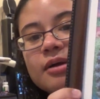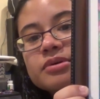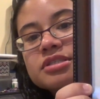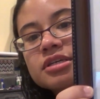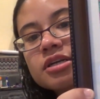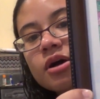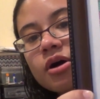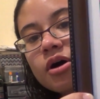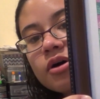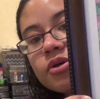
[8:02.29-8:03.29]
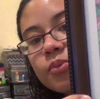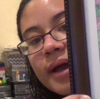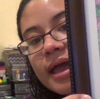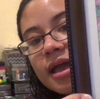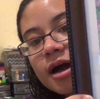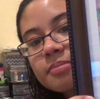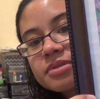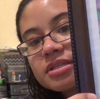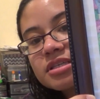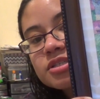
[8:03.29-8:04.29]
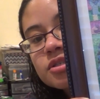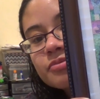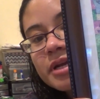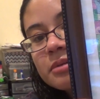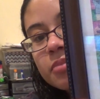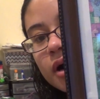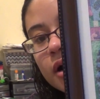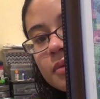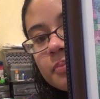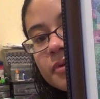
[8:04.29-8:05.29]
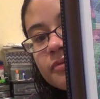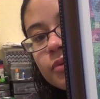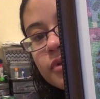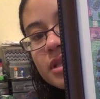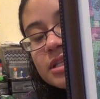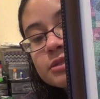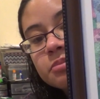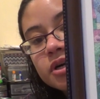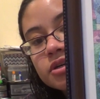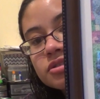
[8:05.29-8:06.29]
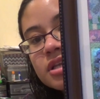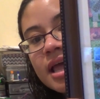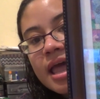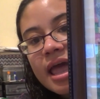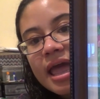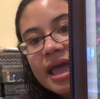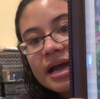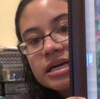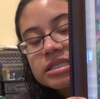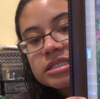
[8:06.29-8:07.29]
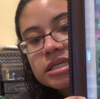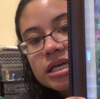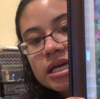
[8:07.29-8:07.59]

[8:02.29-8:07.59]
I was done all the way up to this green part before these birds, and